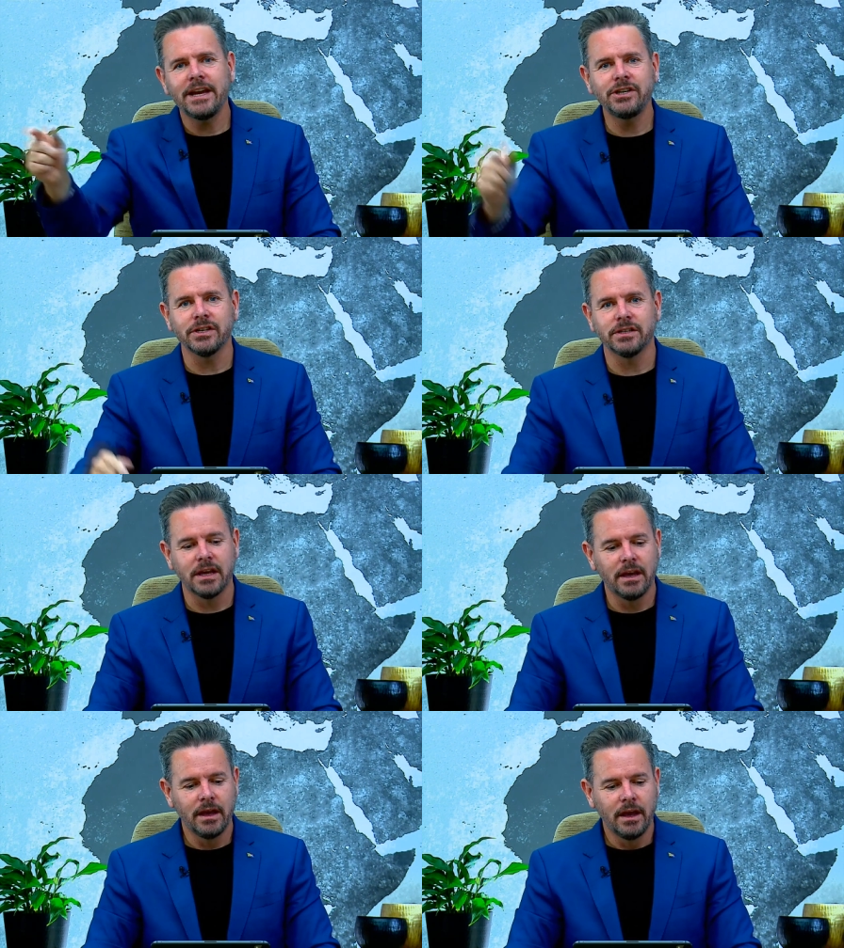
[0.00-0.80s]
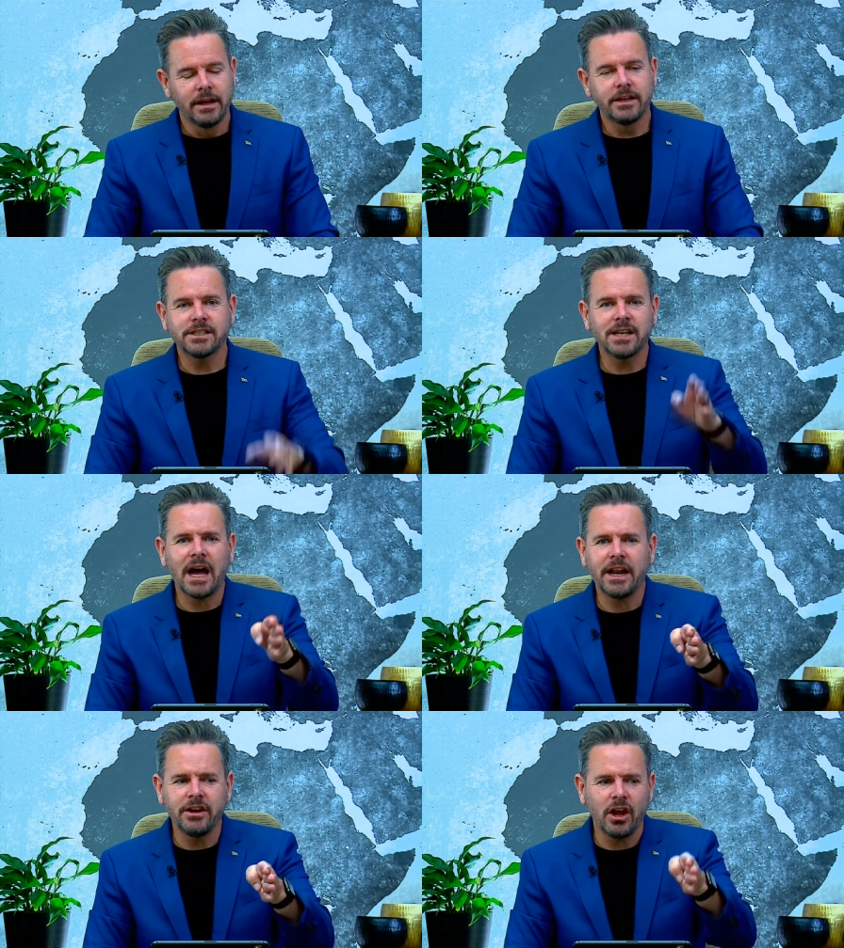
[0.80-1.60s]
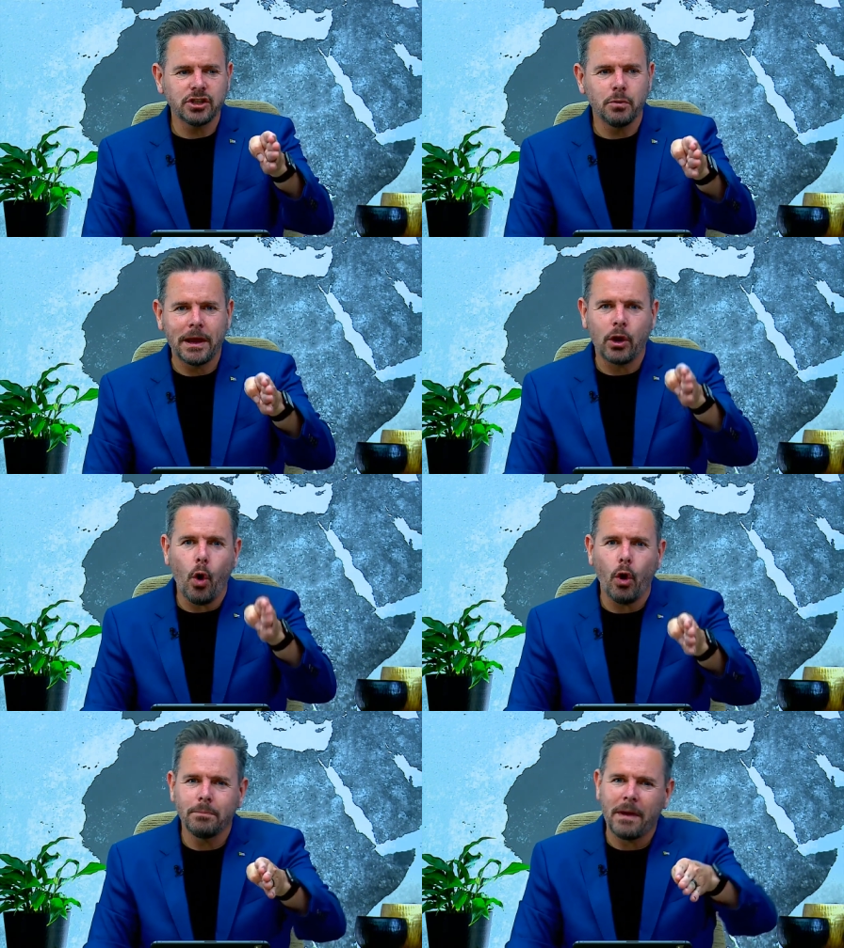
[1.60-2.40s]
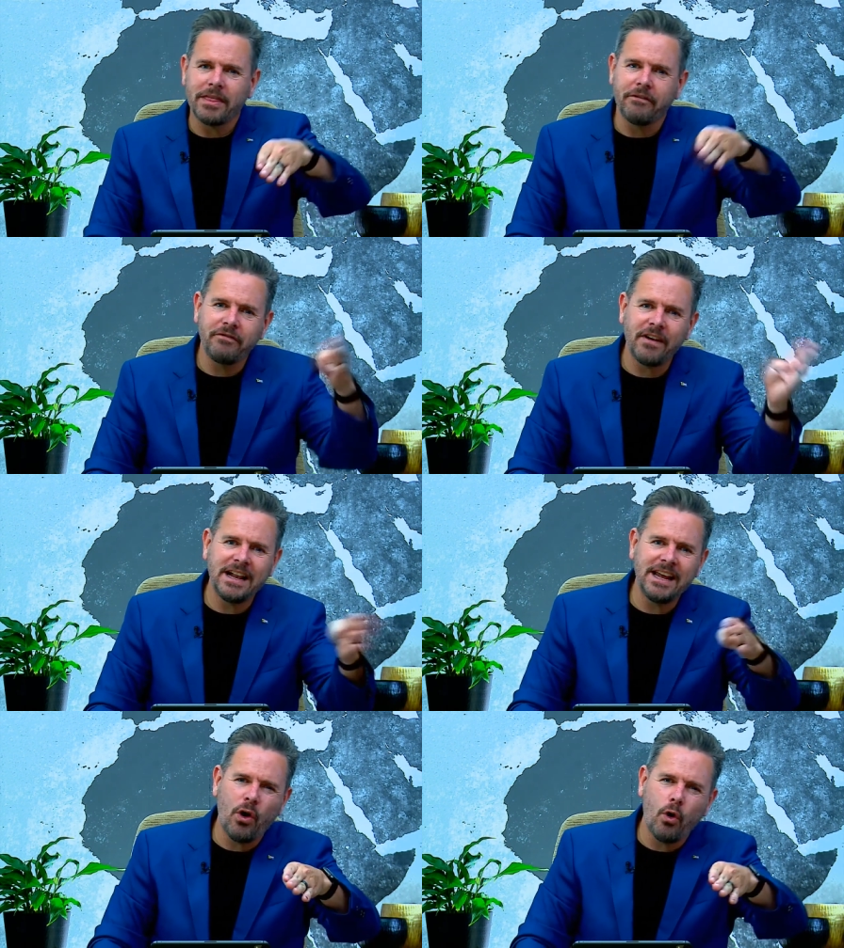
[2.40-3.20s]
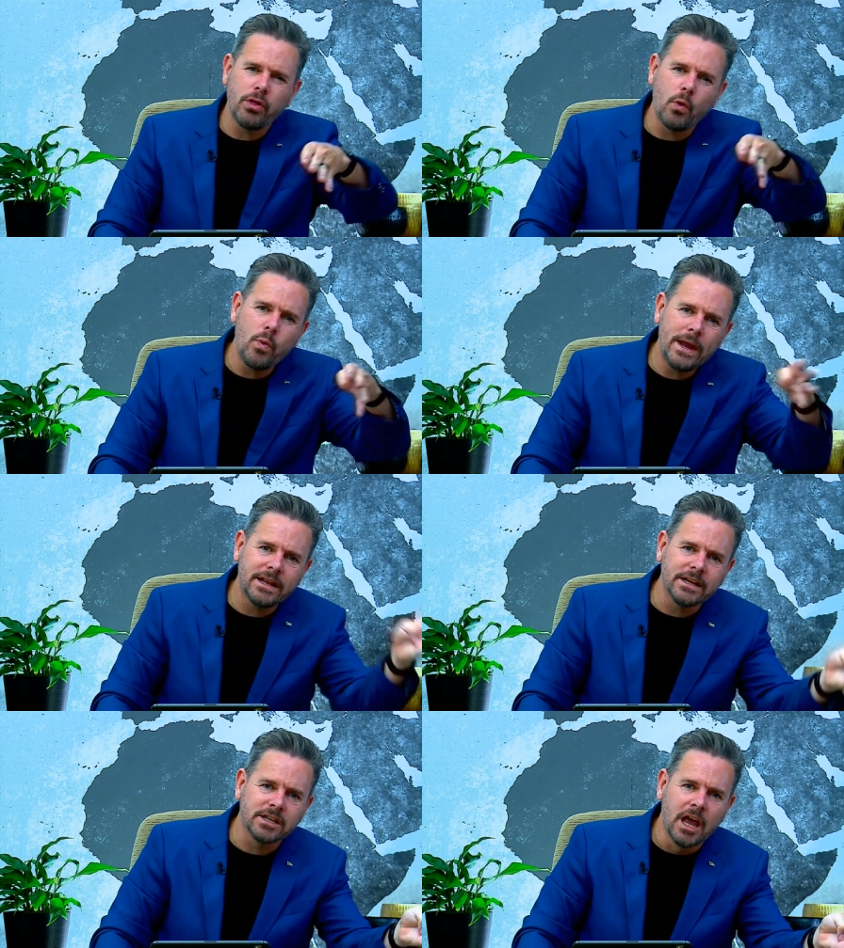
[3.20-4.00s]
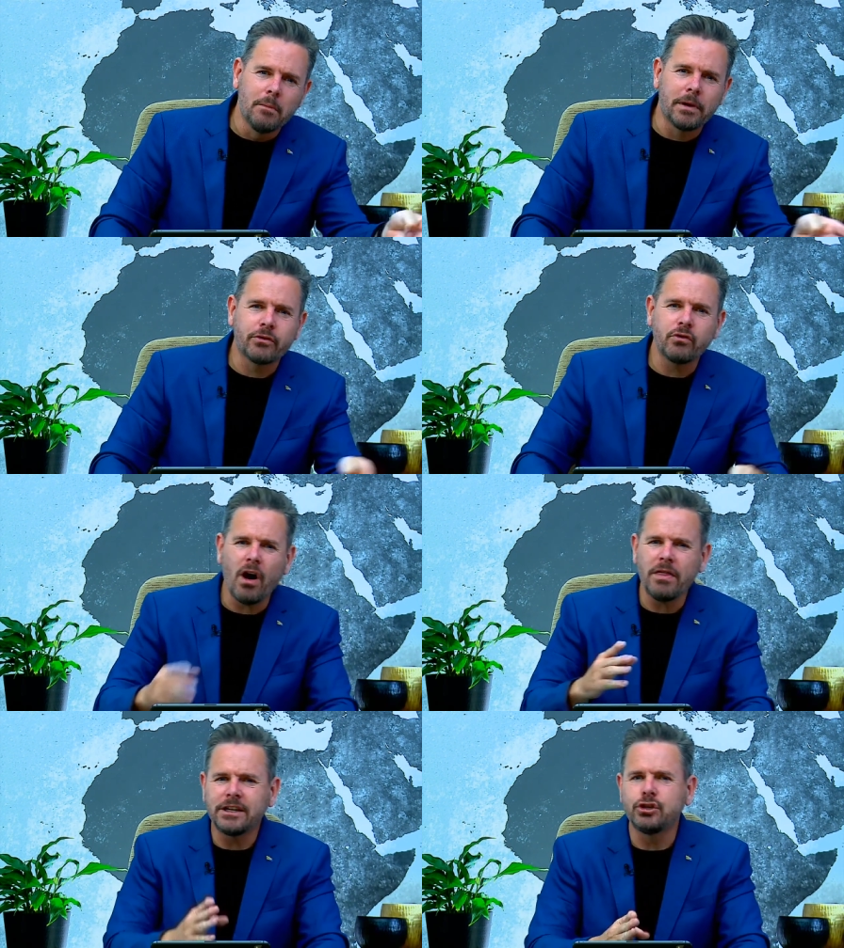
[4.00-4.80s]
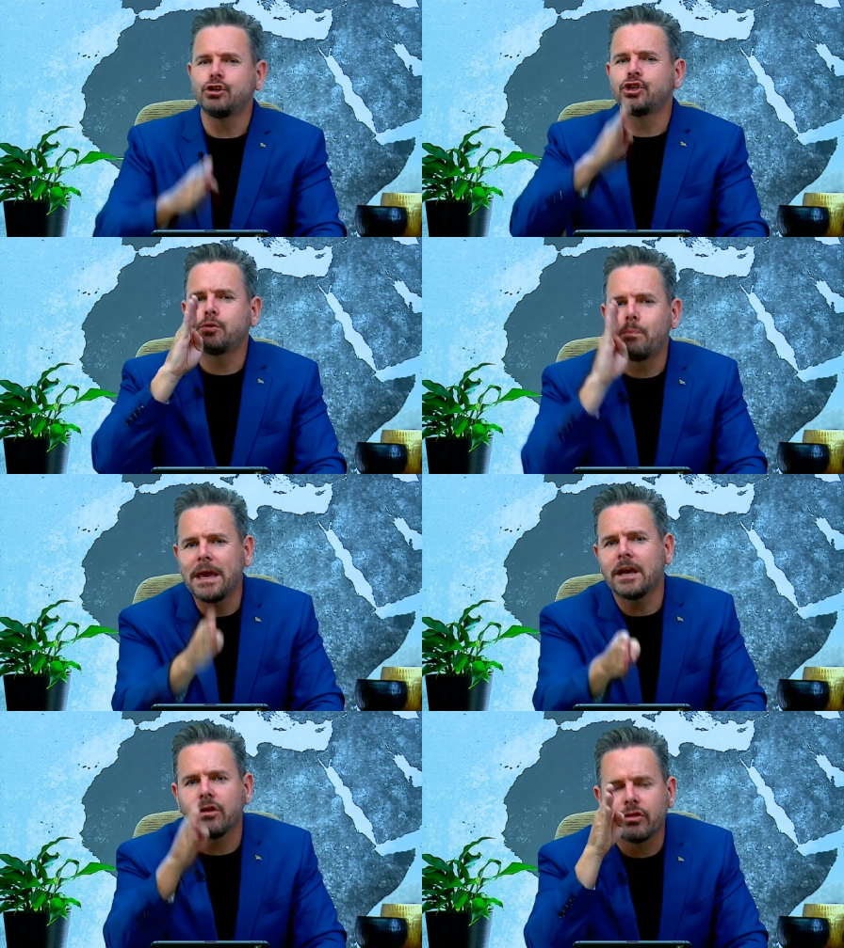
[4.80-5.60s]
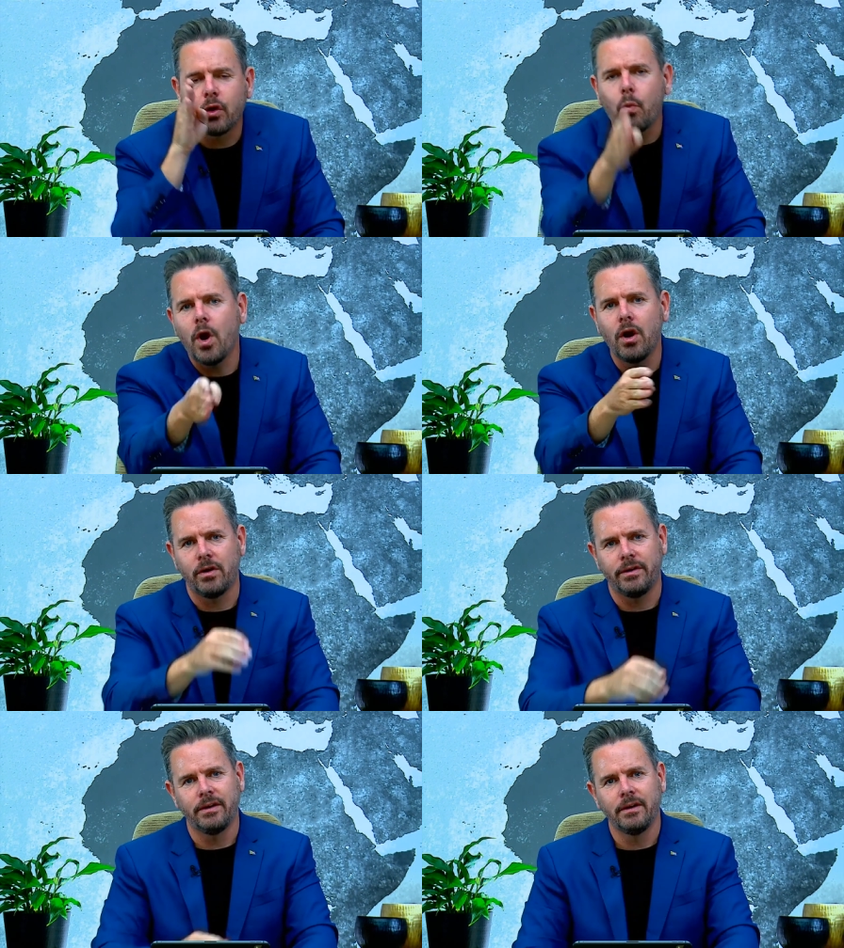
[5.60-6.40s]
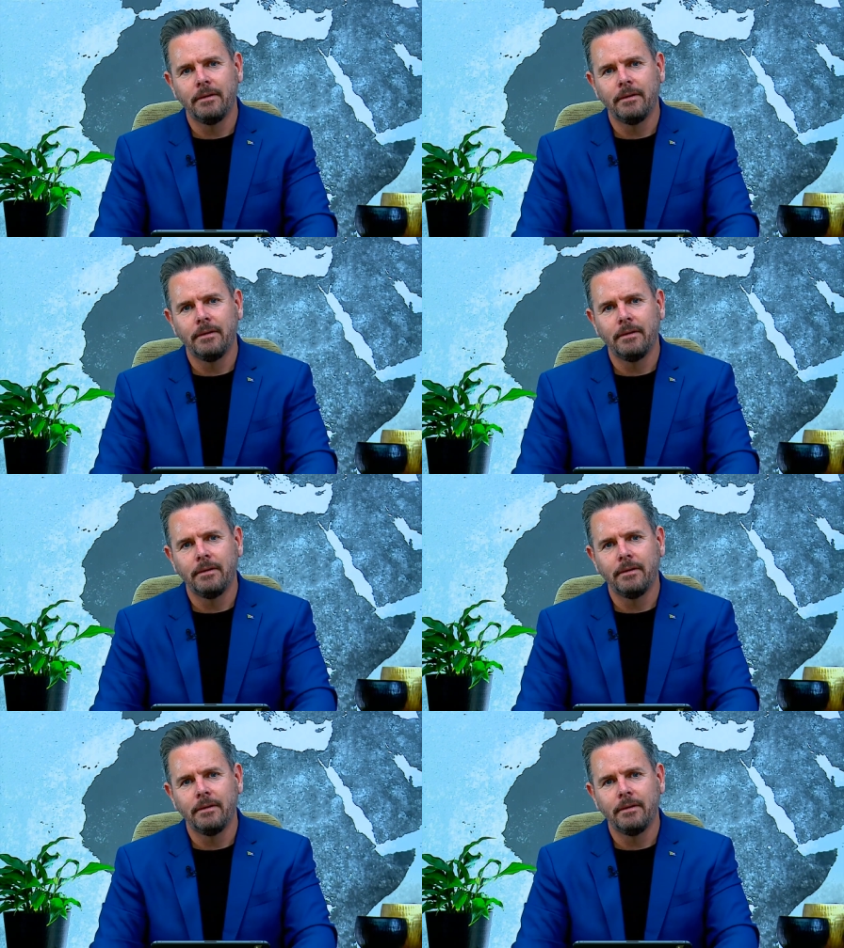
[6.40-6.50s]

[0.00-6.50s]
nations. Decided not to be called by the failure or the weakness, but rather to speak the word.